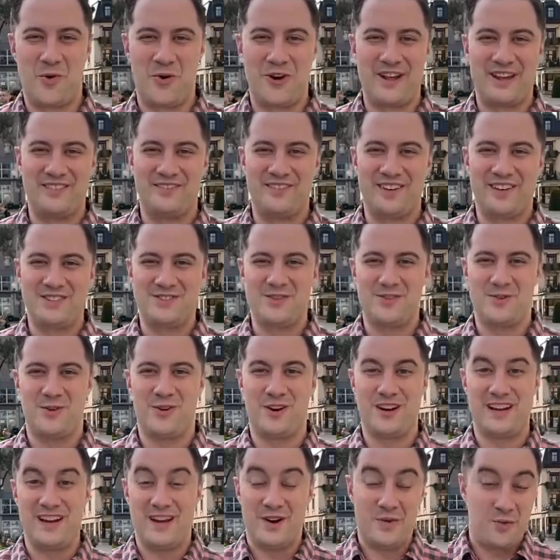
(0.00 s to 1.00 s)
Good morning,
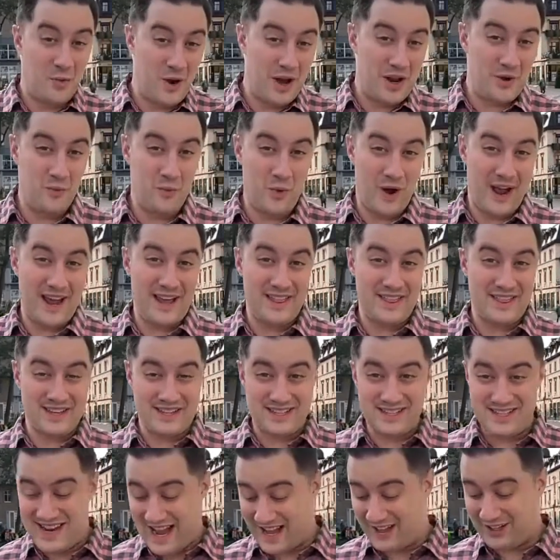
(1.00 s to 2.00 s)
Victoria. One way
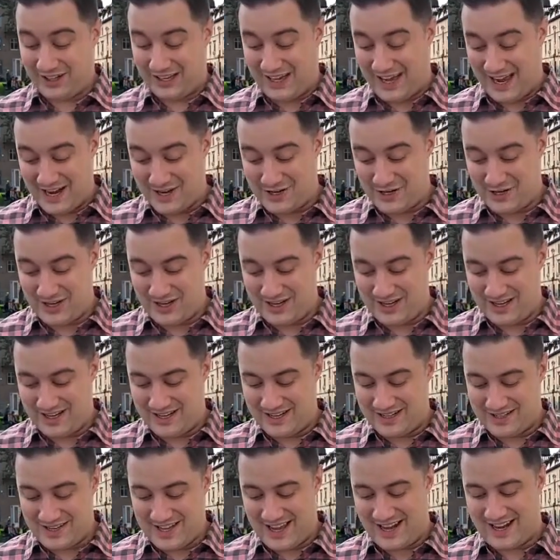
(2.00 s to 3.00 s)
this delegation
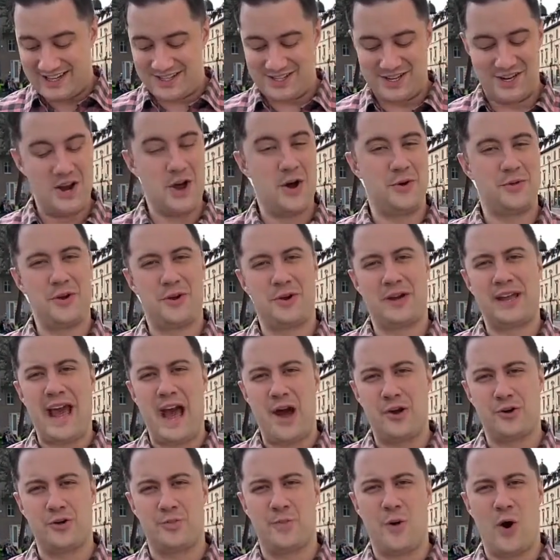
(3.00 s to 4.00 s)
is getting to know their
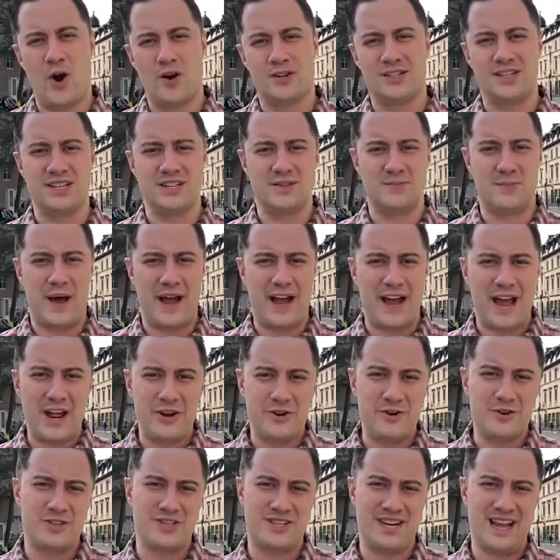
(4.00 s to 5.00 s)
counterparts is by
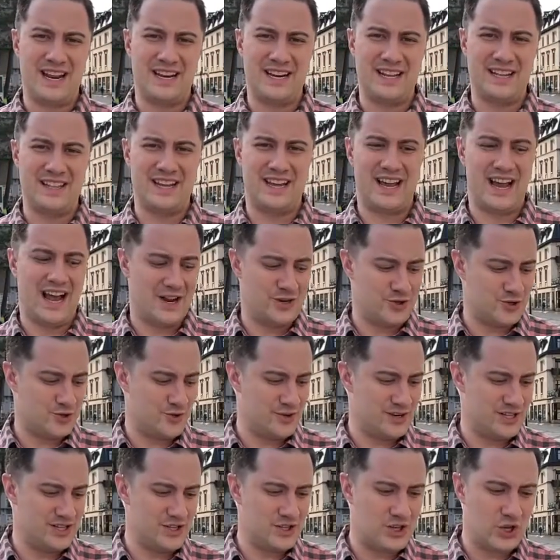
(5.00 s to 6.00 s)
understanding the
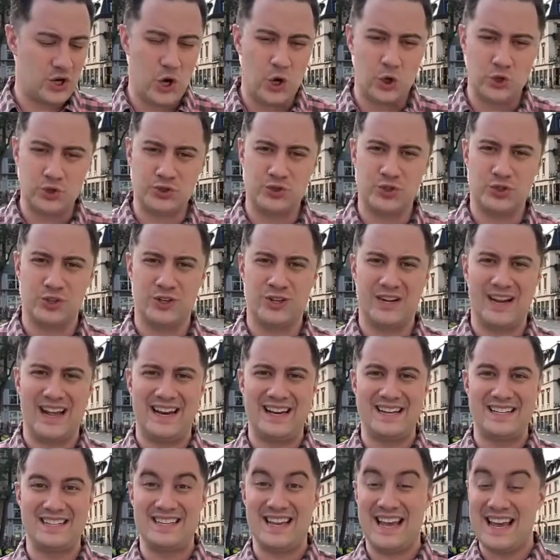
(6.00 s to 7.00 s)
country's culture
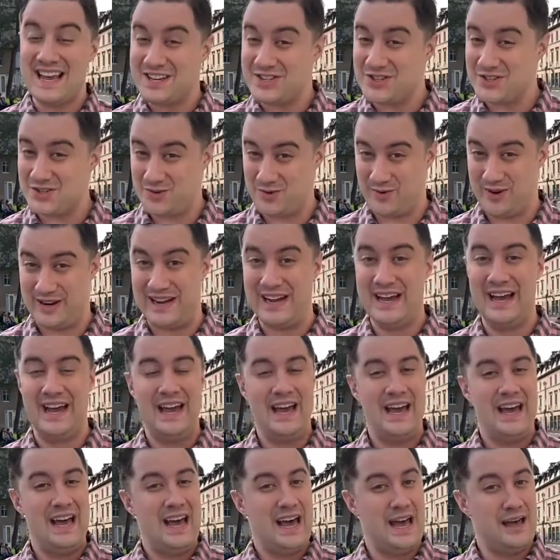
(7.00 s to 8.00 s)
and its history.
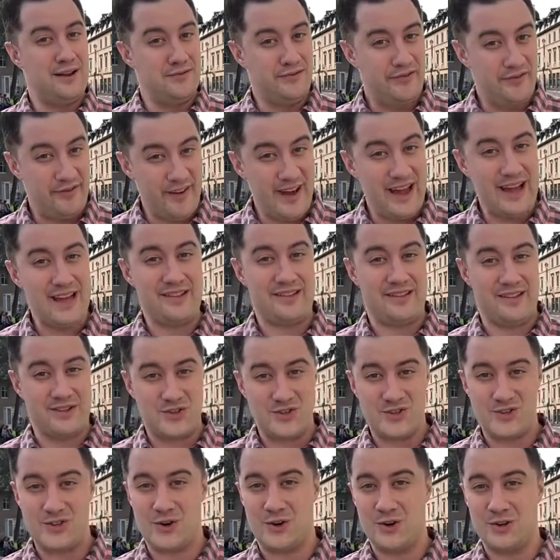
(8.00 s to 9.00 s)
And faith
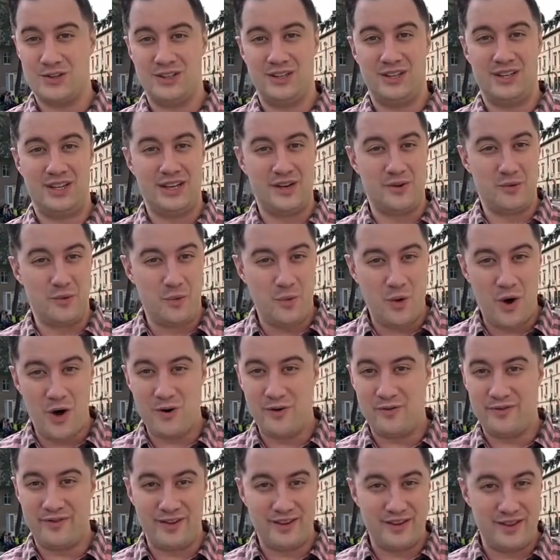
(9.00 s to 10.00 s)
is certainly
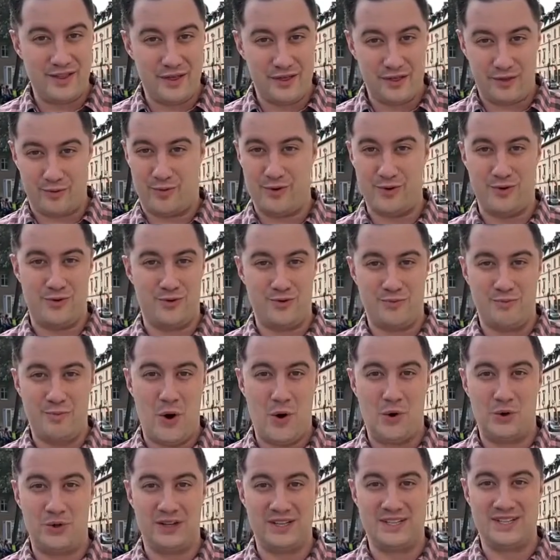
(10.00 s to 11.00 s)
woven through
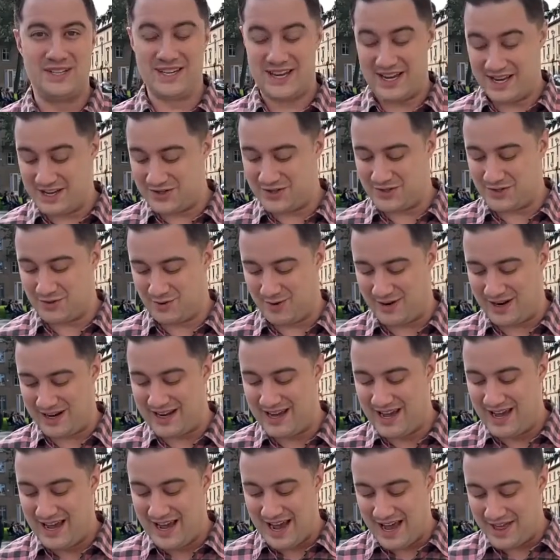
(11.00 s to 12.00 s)
Poland's
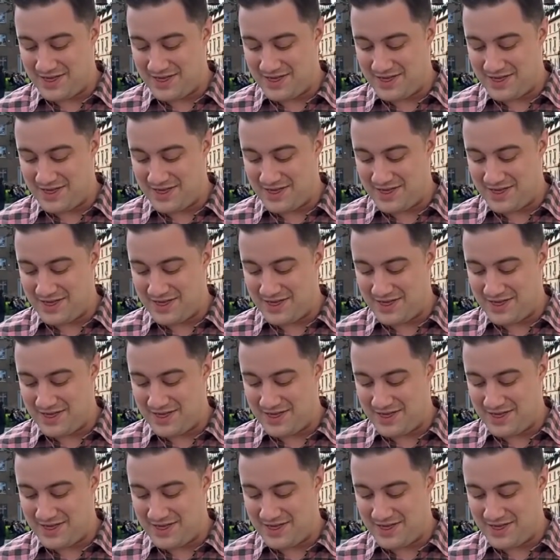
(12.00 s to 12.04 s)
history